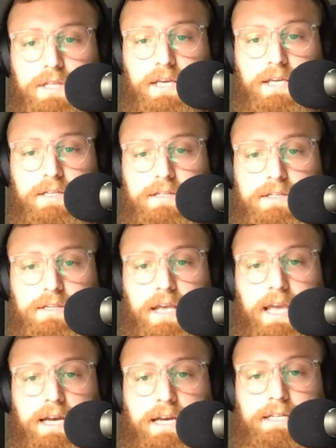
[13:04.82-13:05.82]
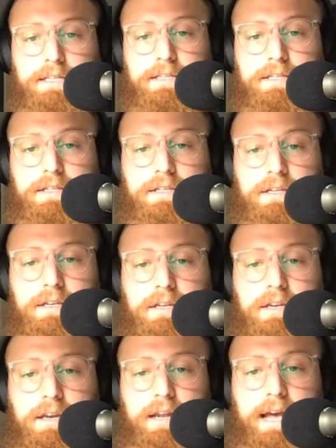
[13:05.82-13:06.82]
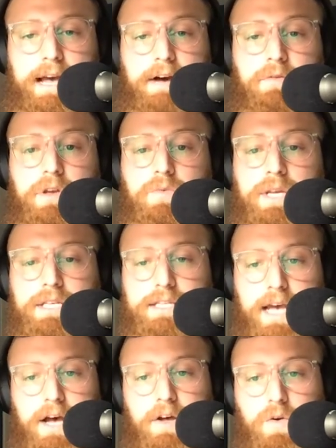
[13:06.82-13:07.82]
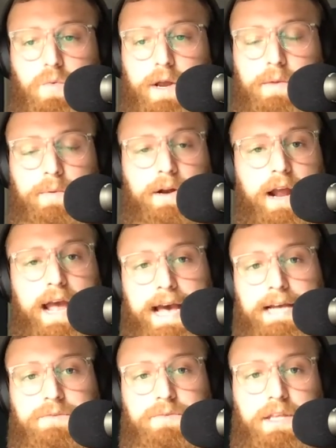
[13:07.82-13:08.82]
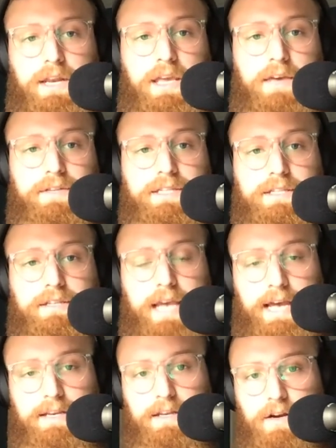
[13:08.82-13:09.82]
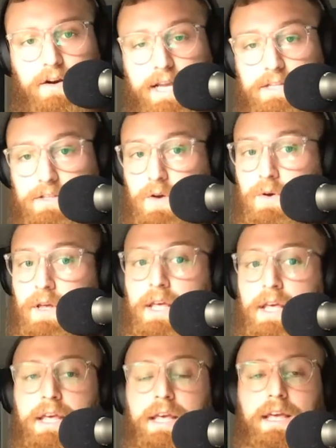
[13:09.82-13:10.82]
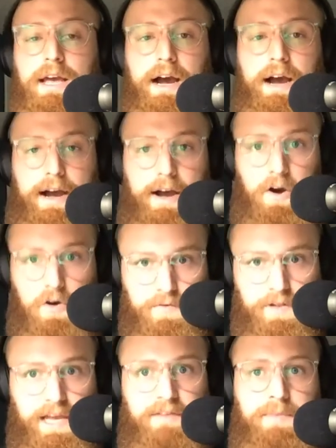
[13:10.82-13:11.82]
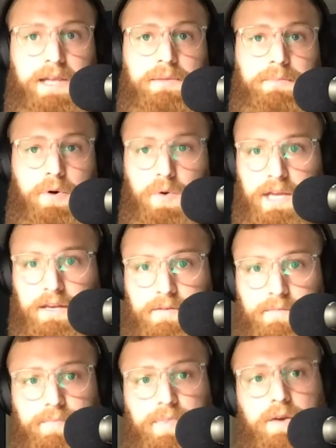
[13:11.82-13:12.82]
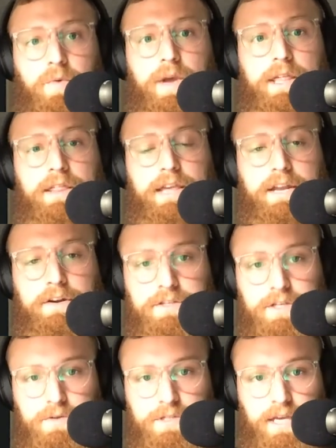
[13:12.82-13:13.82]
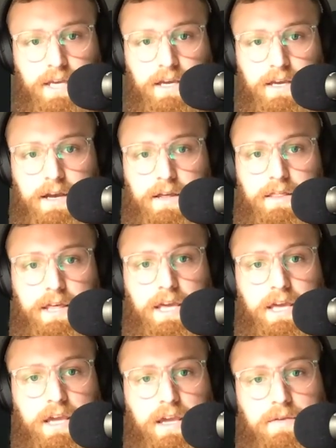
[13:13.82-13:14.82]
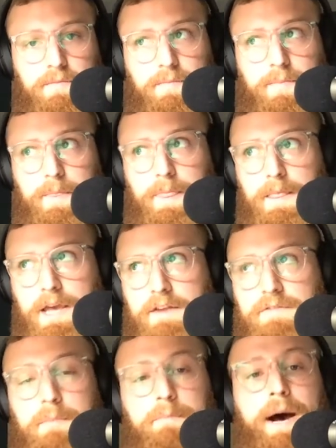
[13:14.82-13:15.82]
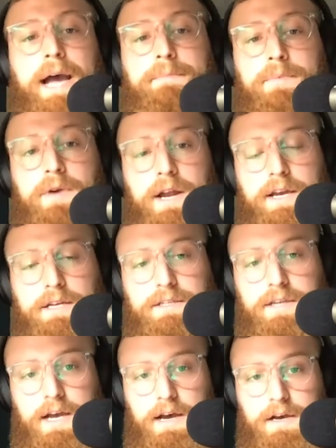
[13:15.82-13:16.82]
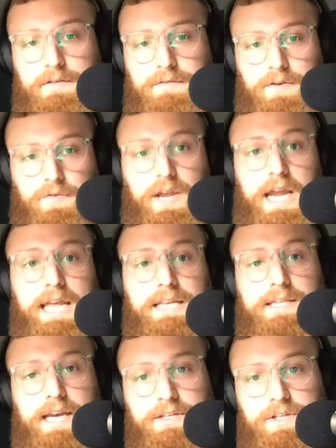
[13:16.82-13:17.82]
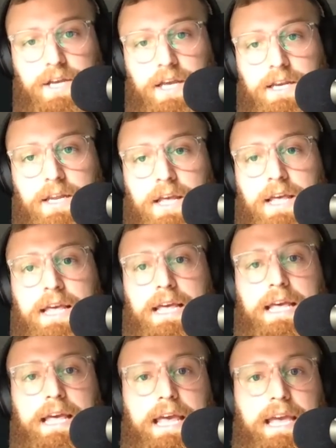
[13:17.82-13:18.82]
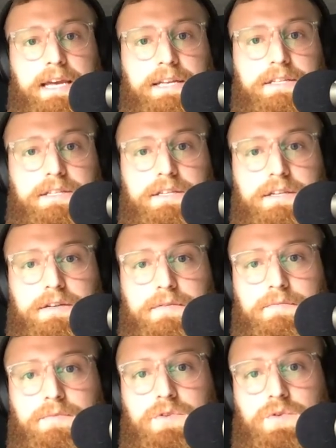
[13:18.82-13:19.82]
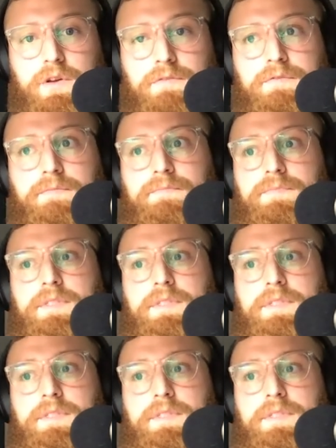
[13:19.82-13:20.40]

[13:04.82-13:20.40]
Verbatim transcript: these, and how can we tell where we're at within a given set? All right, so hopefully I've made the point with introducing the kind of the byproducts of creating tension and sort of